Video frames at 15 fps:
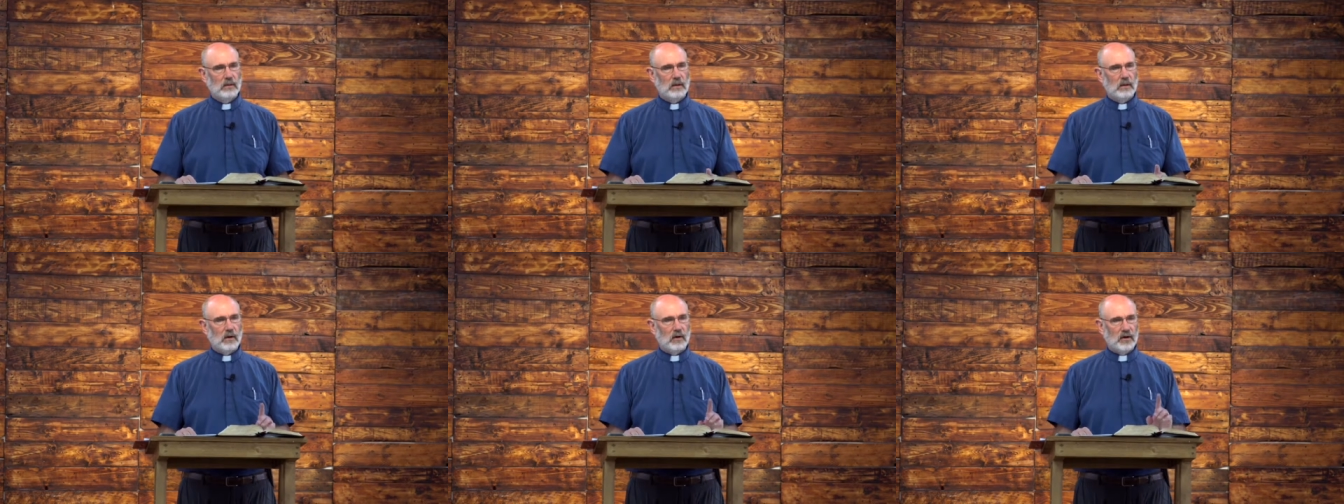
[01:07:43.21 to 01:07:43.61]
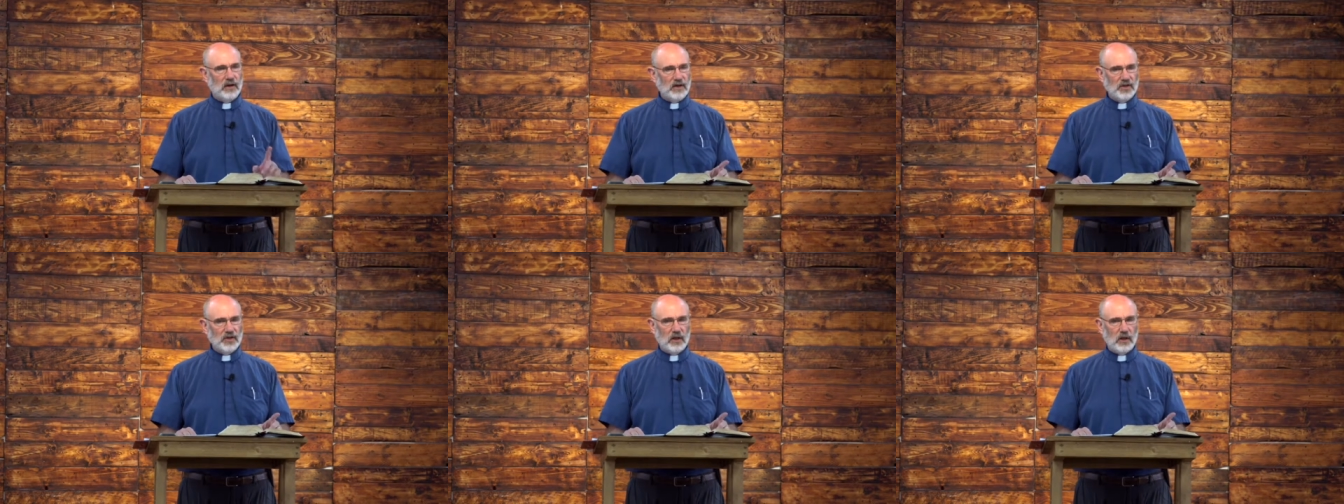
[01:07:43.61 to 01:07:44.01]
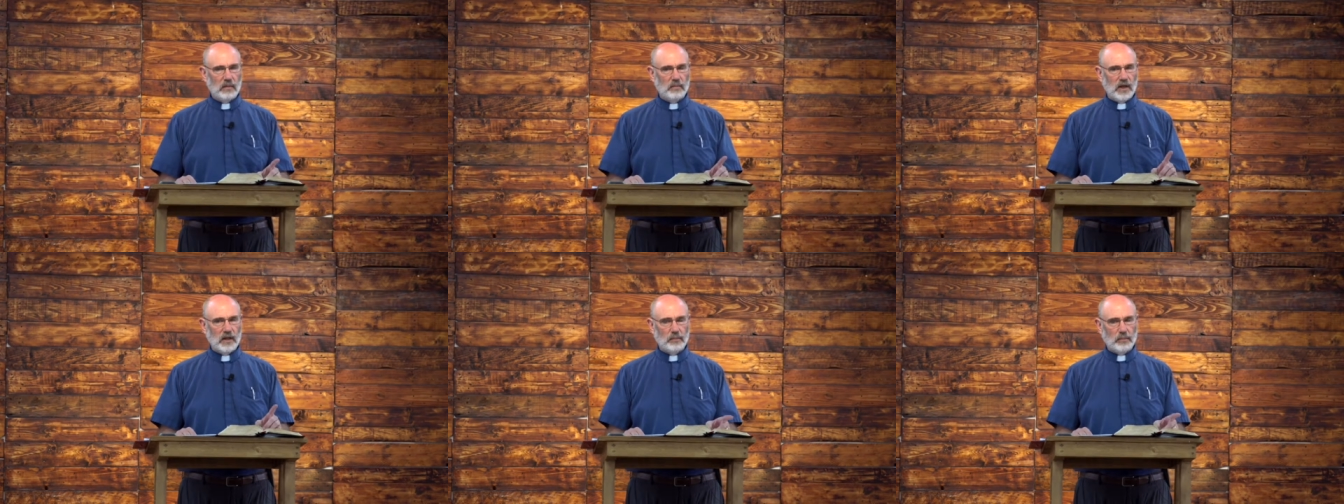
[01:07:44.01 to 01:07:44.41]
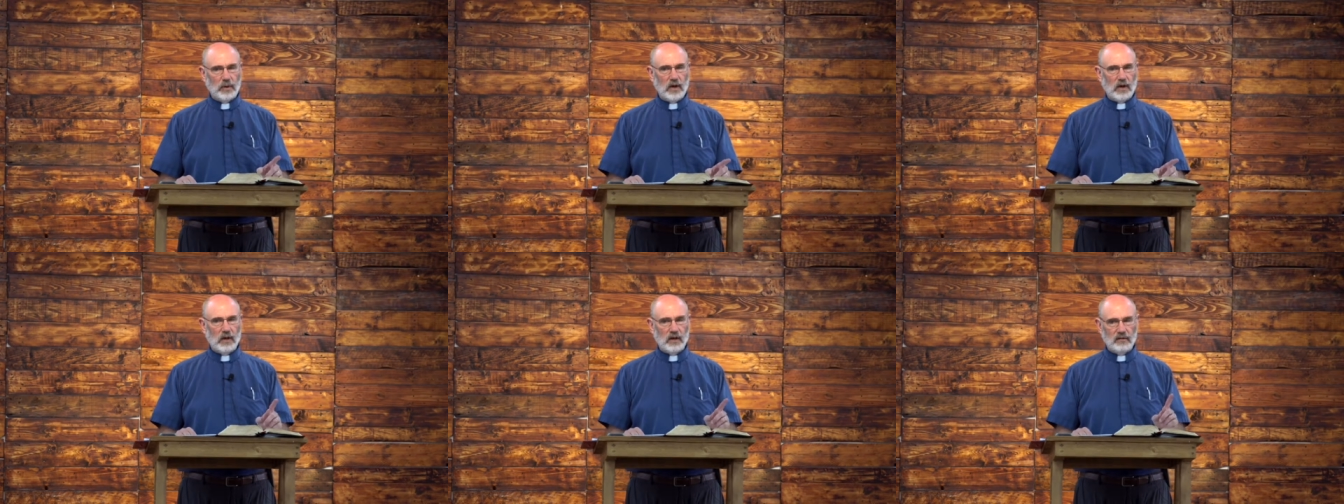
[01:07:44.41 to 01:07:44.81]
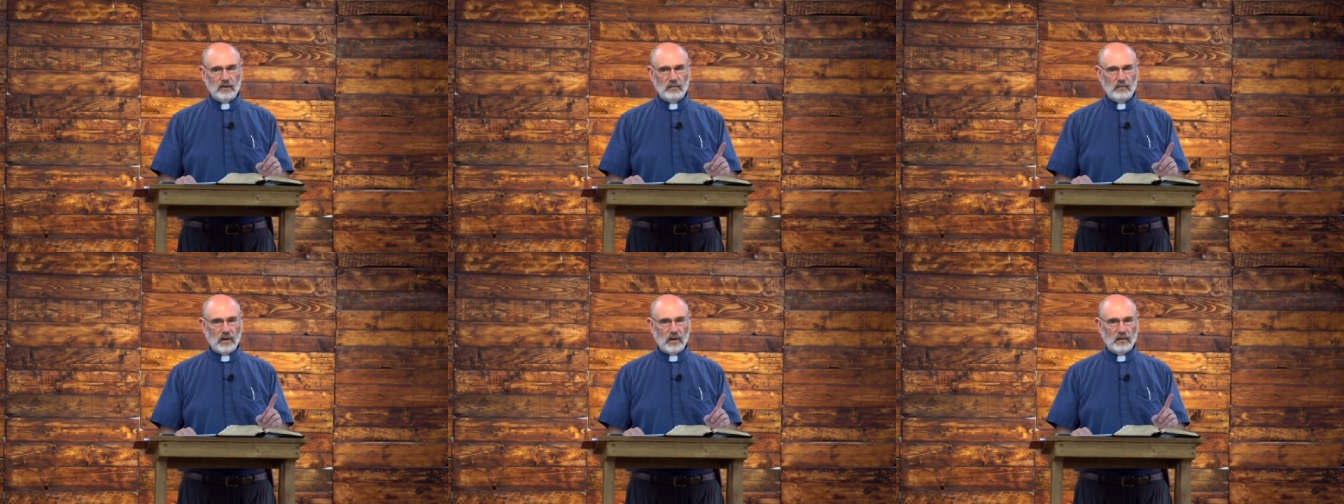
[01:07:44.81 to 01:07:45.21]
are initiated by the prayer of
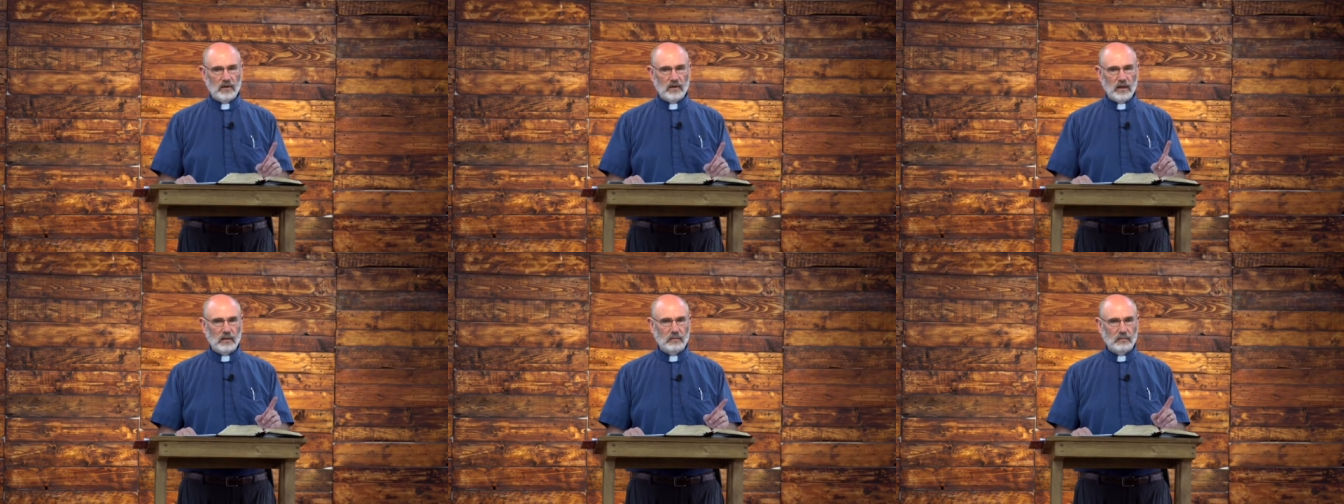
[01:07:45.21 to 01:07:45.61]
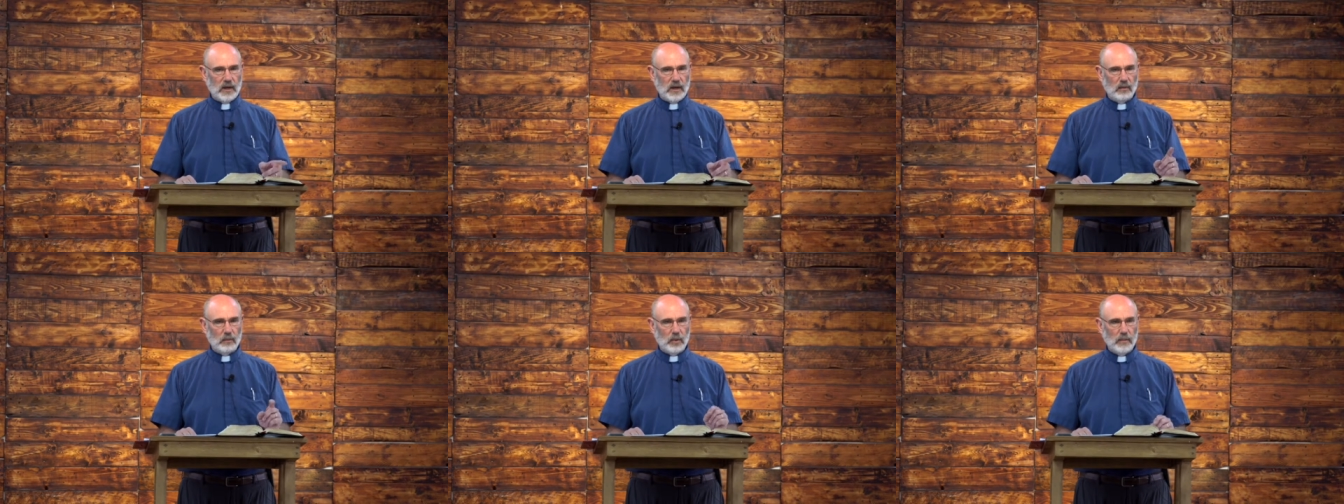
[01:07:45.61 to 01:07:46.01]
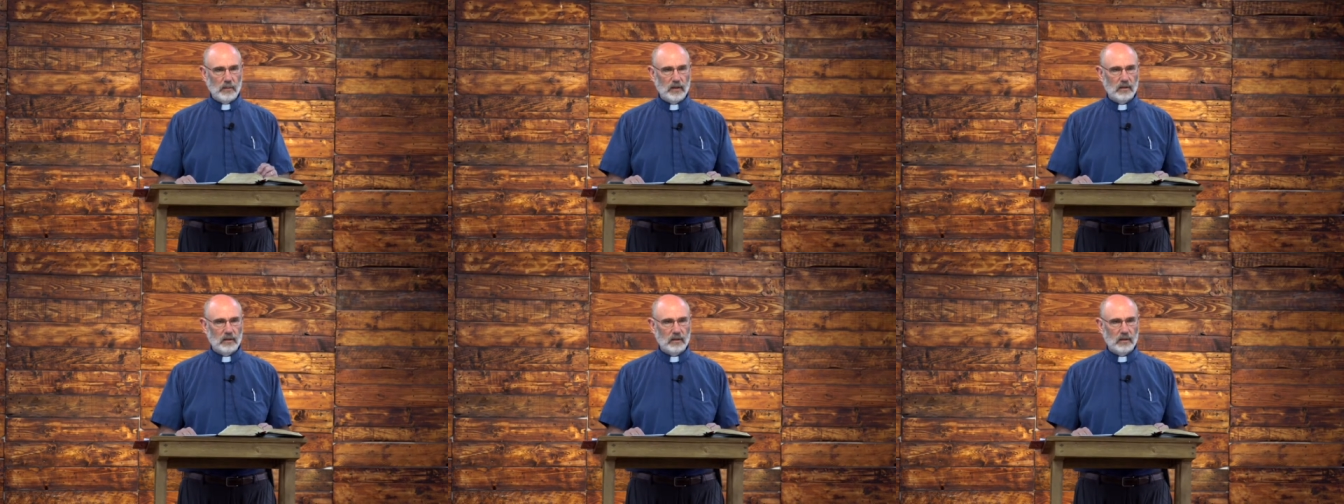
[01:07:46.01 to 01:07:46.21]
a barren woman.